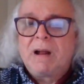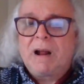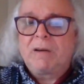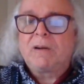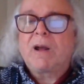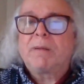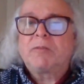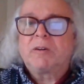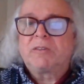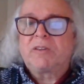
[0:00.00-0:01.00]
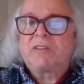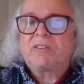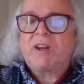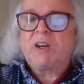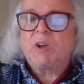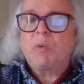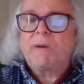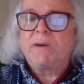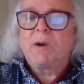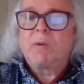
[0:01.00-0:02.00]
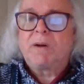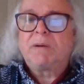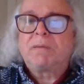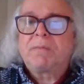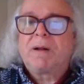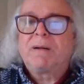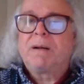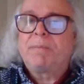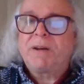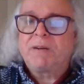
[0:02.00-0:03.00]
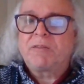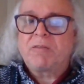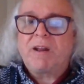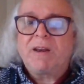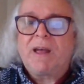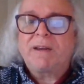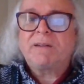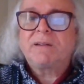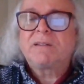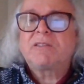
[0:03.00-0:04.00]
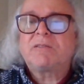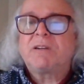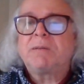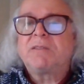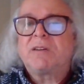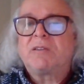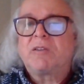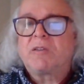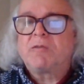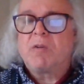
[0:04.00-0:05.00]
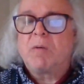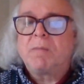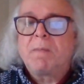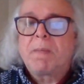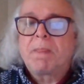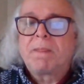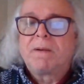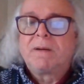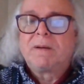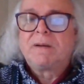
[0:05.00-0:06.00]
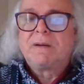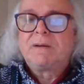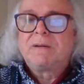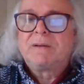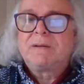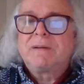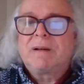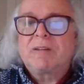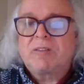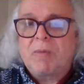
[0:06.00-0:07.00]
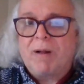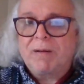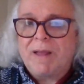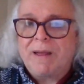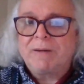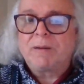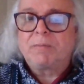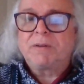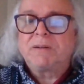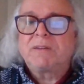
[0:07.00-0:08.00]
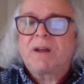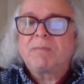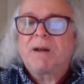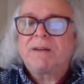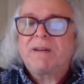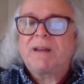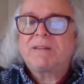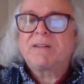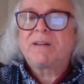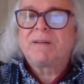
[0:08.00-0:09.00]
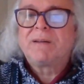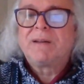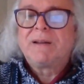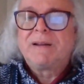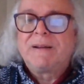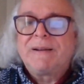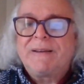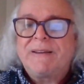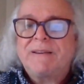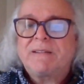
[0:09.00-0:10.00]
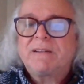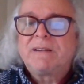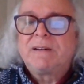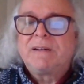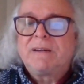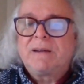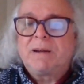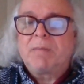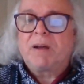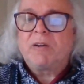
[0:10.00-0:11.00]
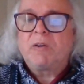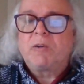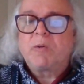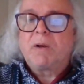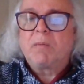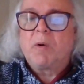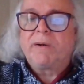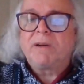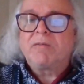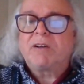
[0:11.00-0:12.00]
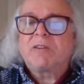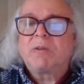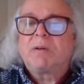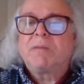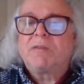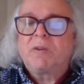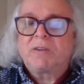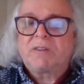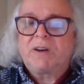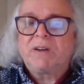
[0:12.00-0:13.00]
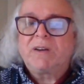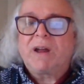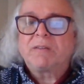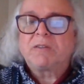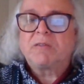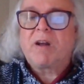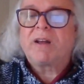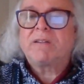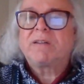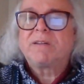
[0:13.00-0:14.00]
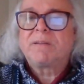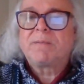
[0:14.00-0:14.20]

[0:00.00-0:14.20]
I look up towards the shaded window where a bit of gray light streams into the room. A small candle burns on my desk, lit in my usual morning ritual before sitting down to write.